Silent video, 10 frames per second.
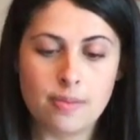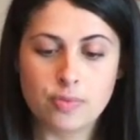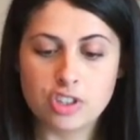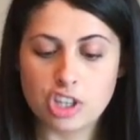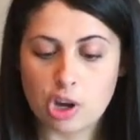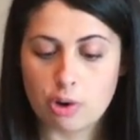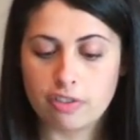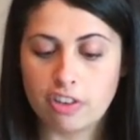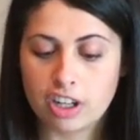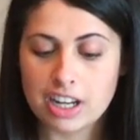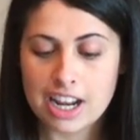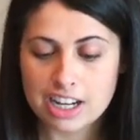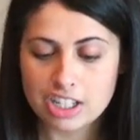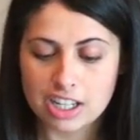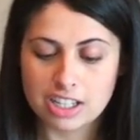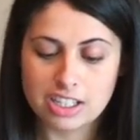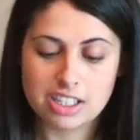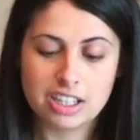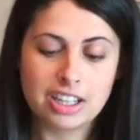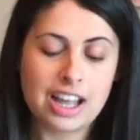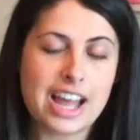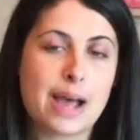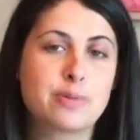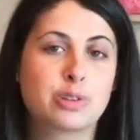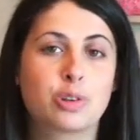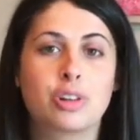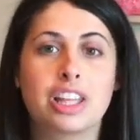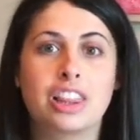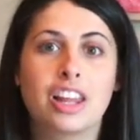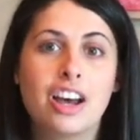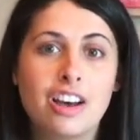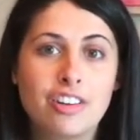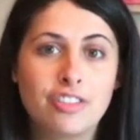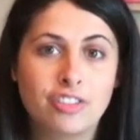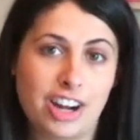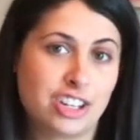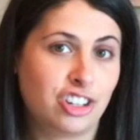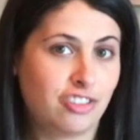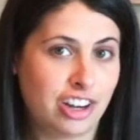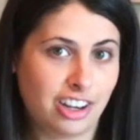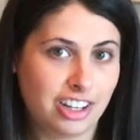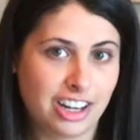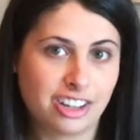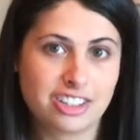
So for connections, I absolutely love Fractured Fairy Tales.